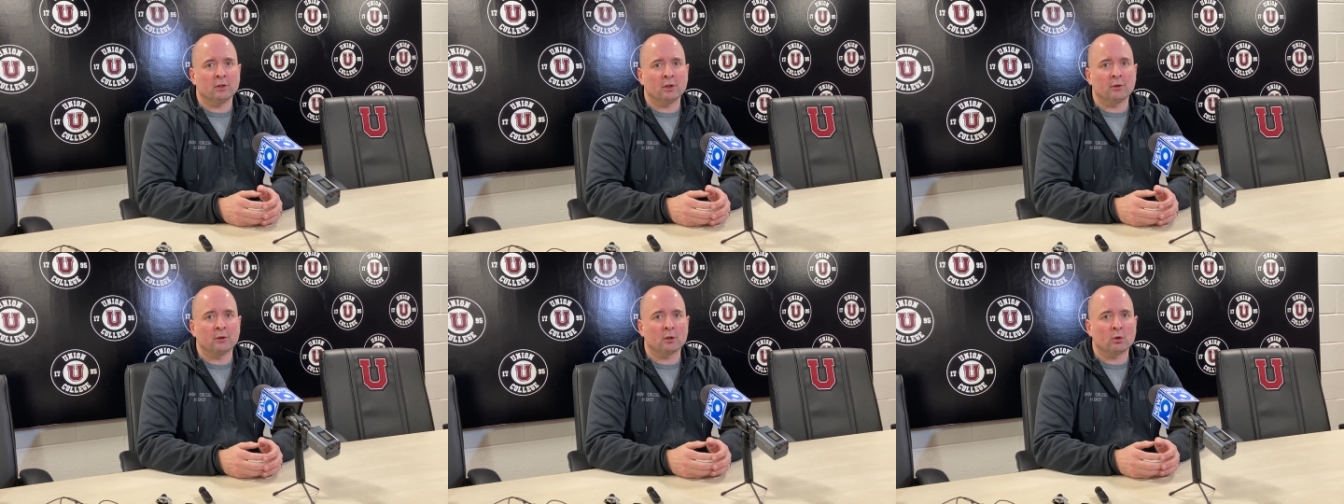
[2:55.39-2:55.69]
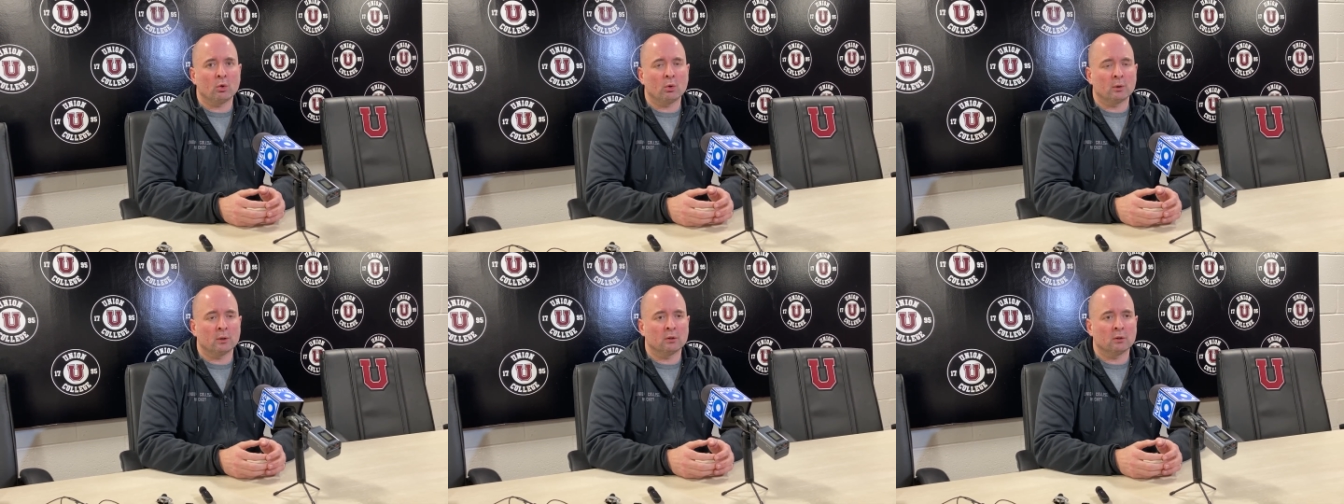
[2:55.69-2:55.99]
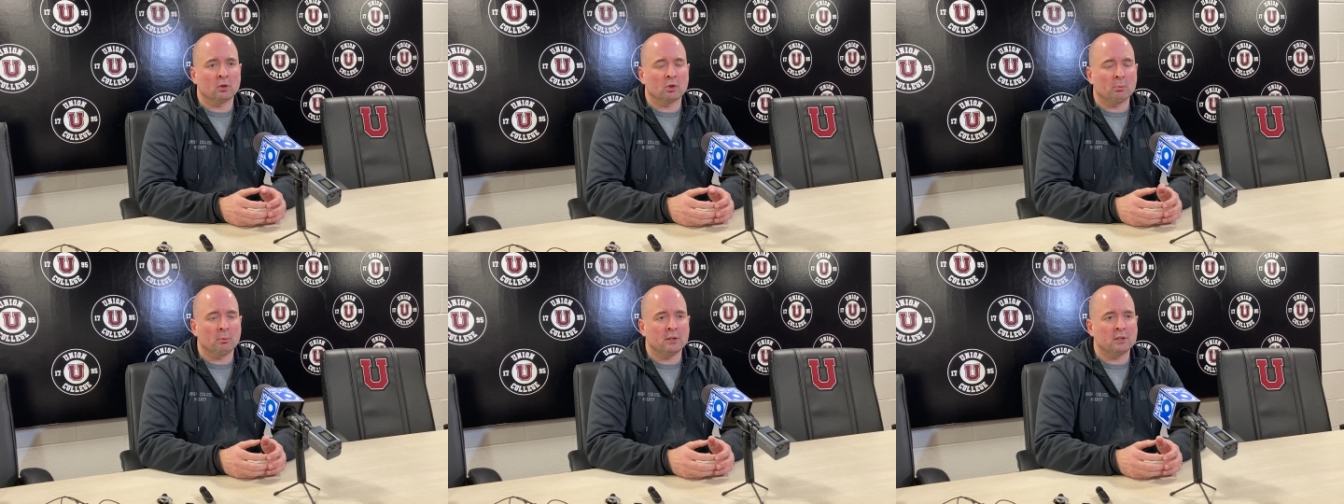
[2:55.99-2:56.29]
turned the corner
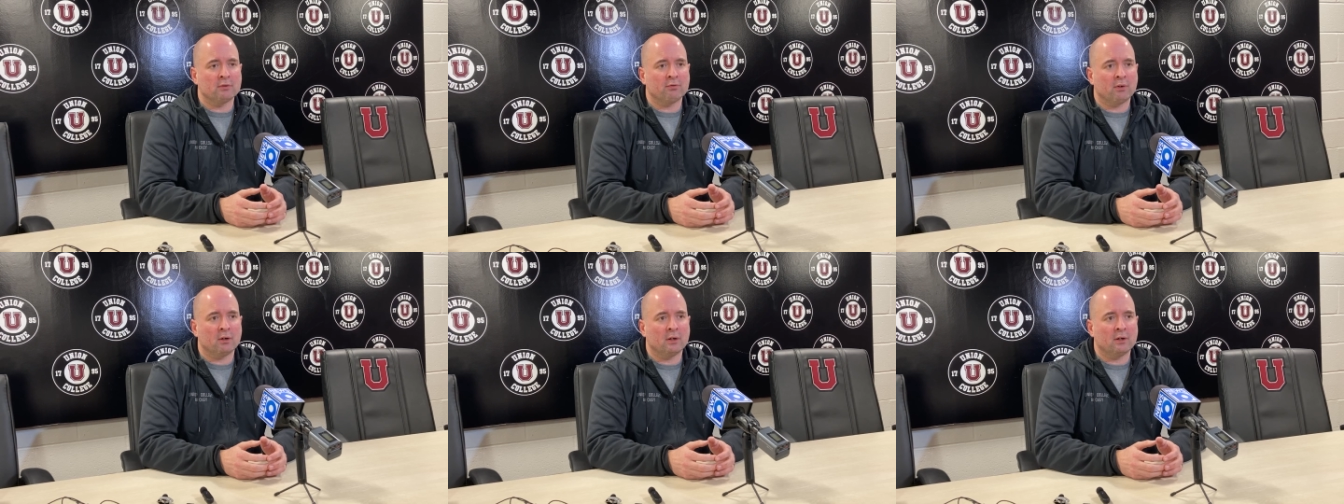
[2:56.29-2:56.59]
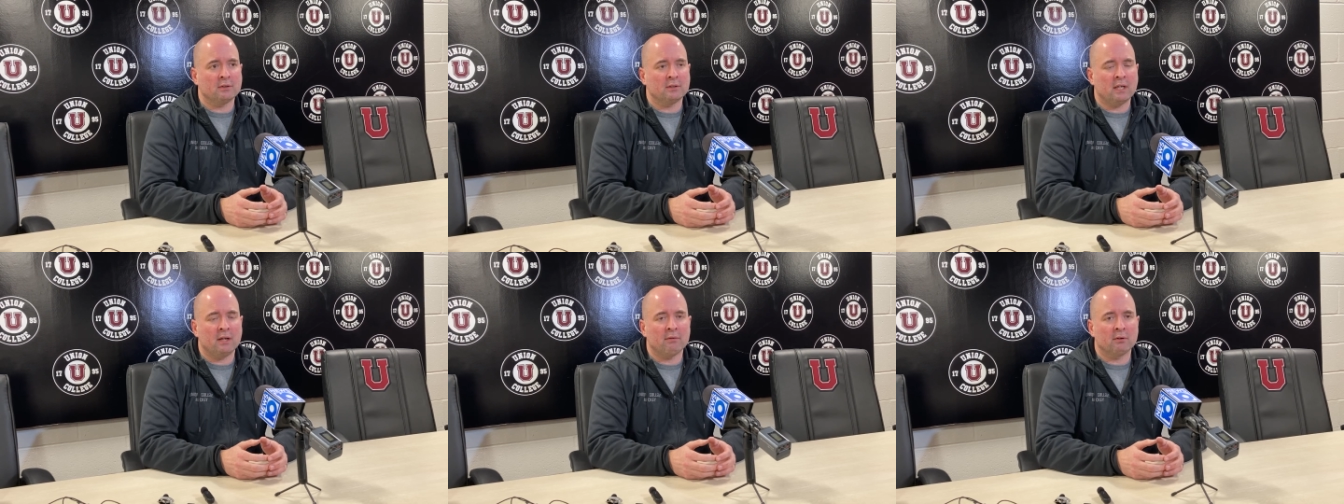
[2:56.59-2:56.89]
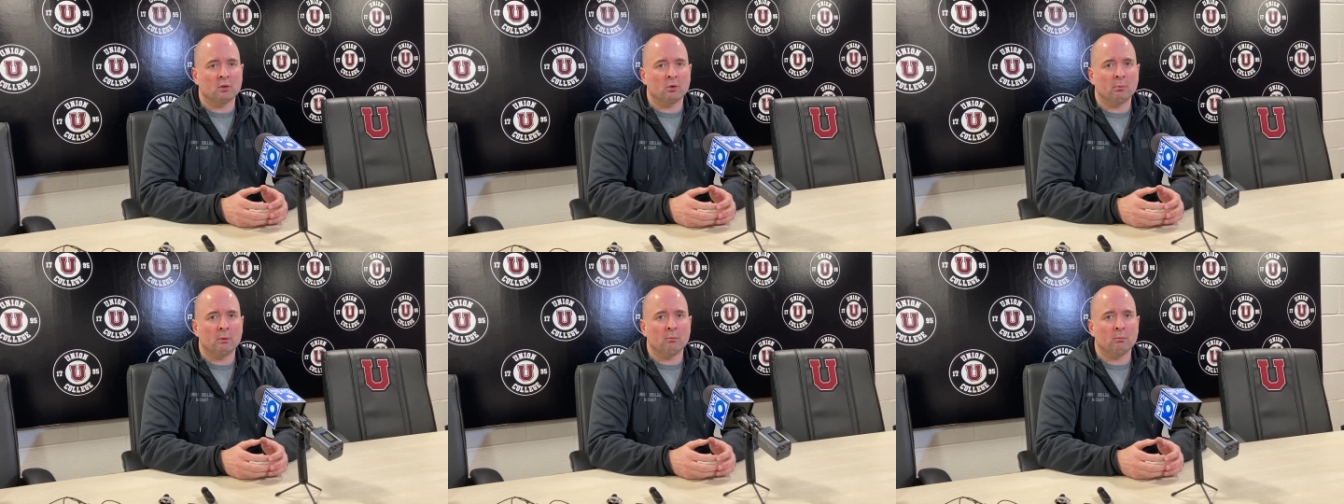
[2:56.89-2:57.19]
a little bit as far as
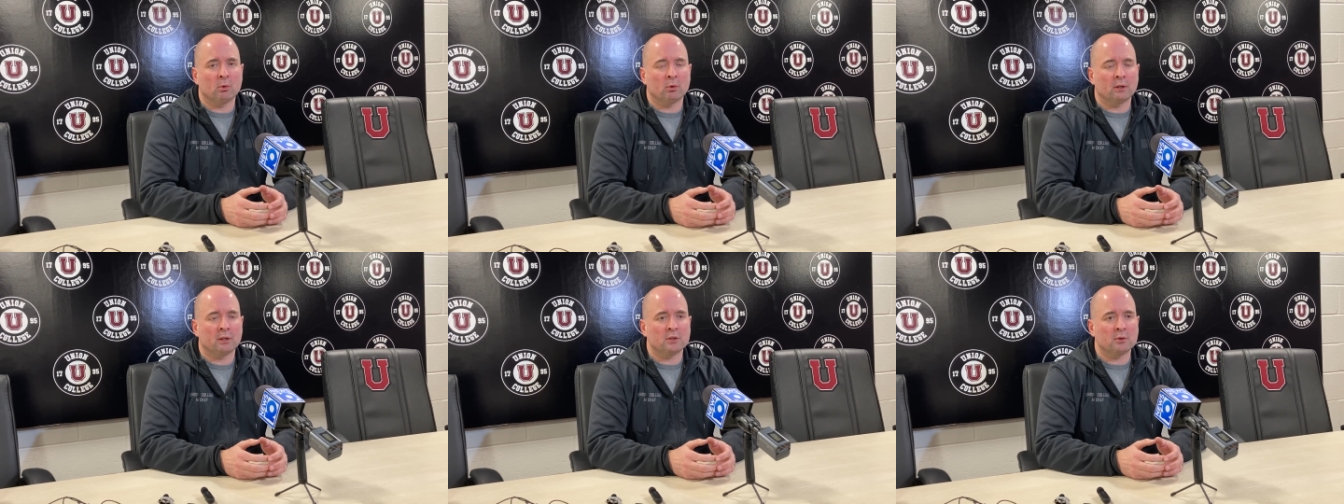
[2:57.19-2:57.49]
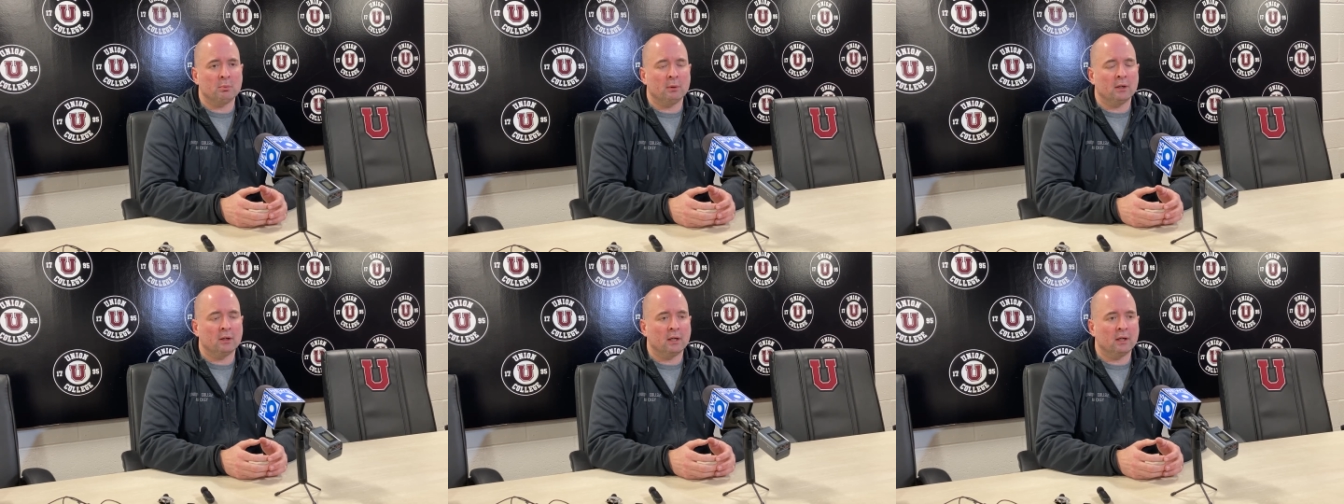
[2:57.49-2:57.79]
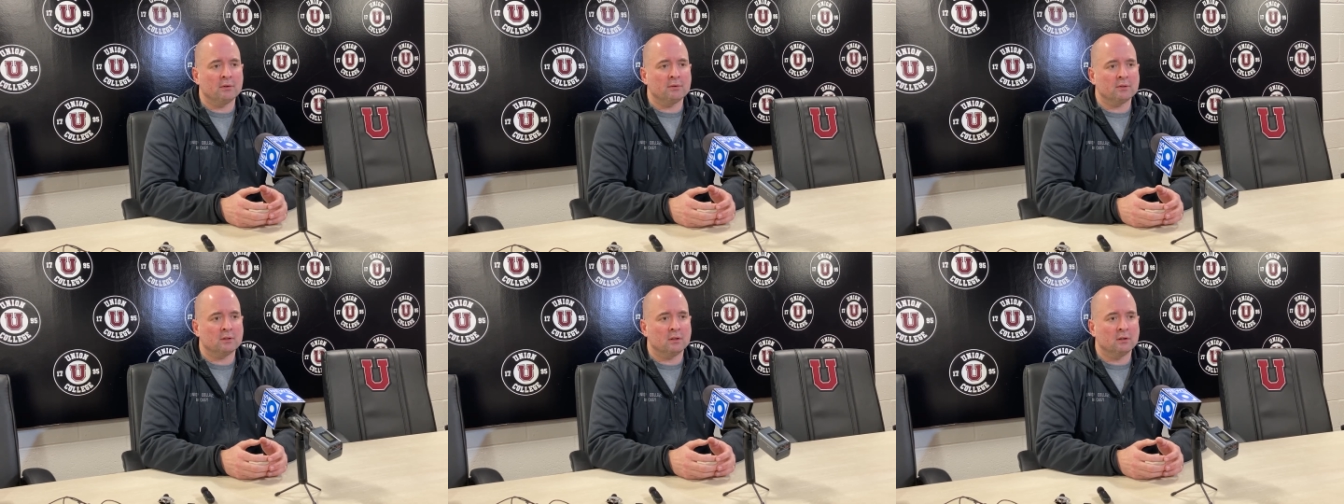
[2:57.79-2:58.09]
having a little bit more
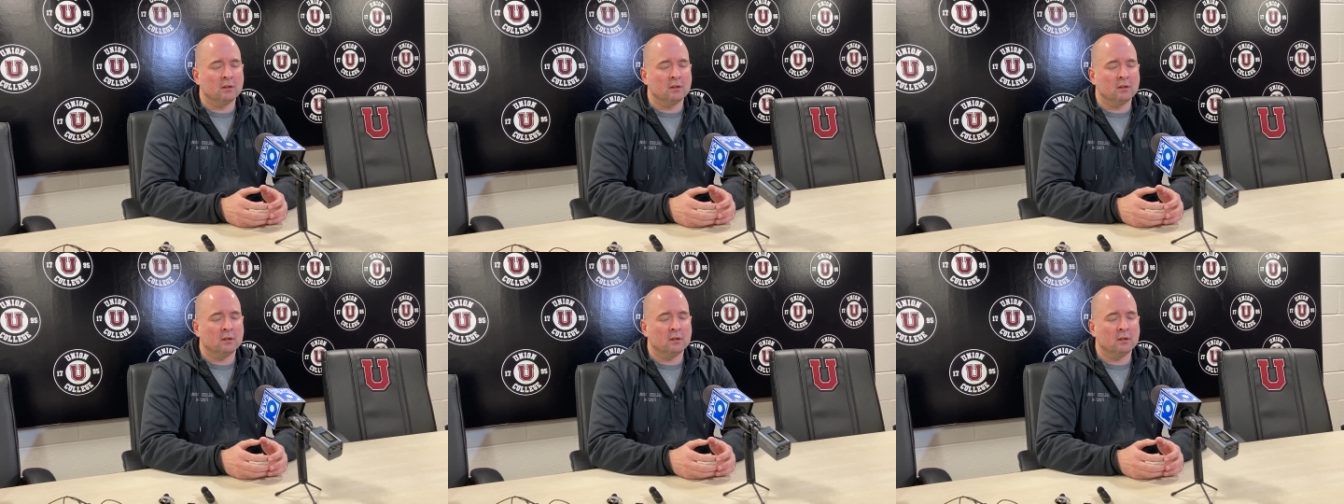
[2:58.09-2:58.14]
experience.